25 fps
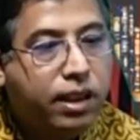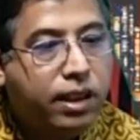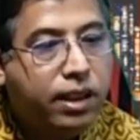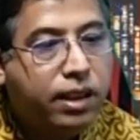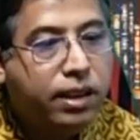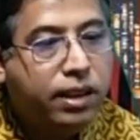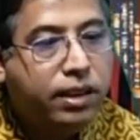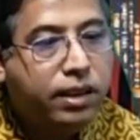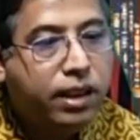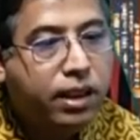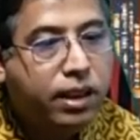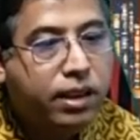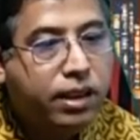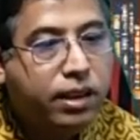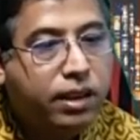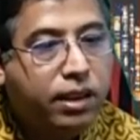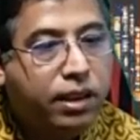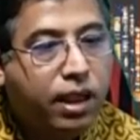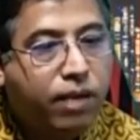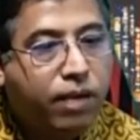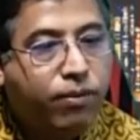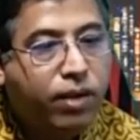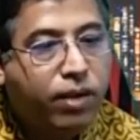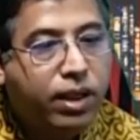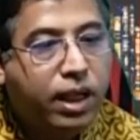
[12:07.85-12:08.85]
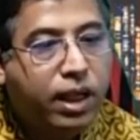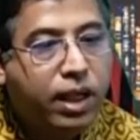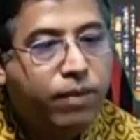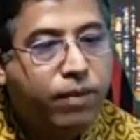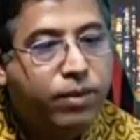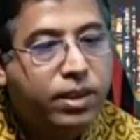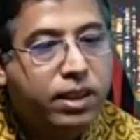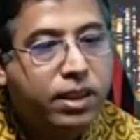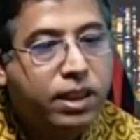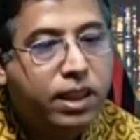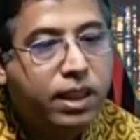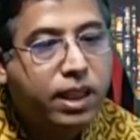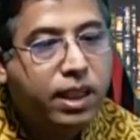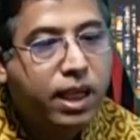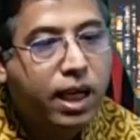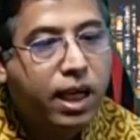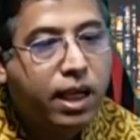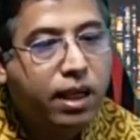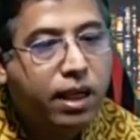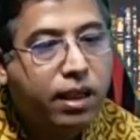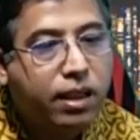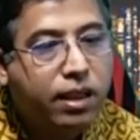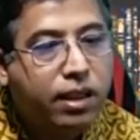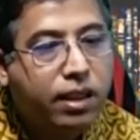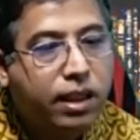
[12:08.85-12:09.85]
resuscitation by the ABC care
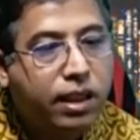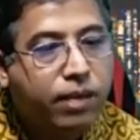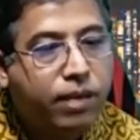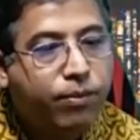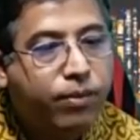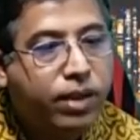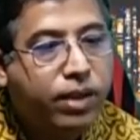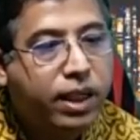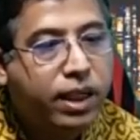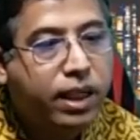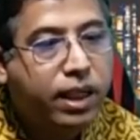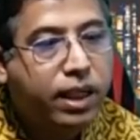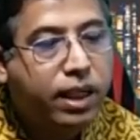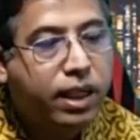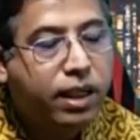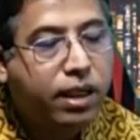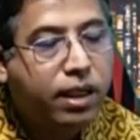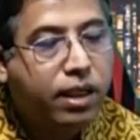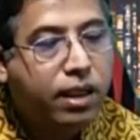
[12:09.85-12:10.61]
if needed,